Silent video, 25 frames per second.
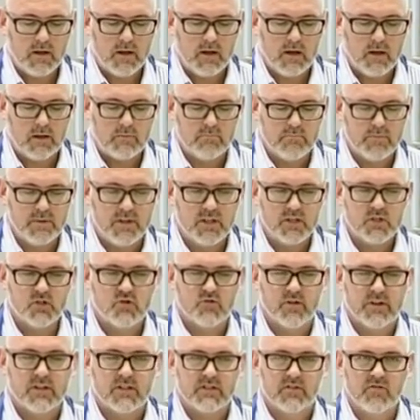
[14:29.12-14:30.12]

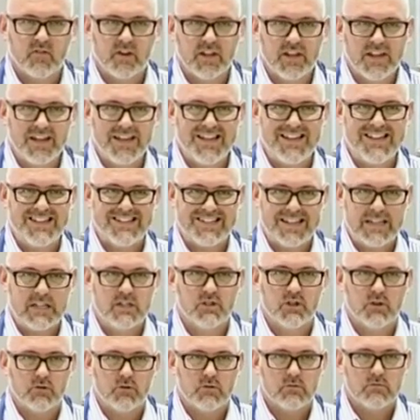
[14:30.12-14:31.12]
administratively easy
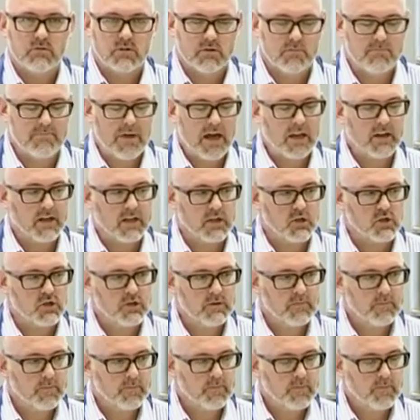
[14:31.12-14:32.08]
to manage.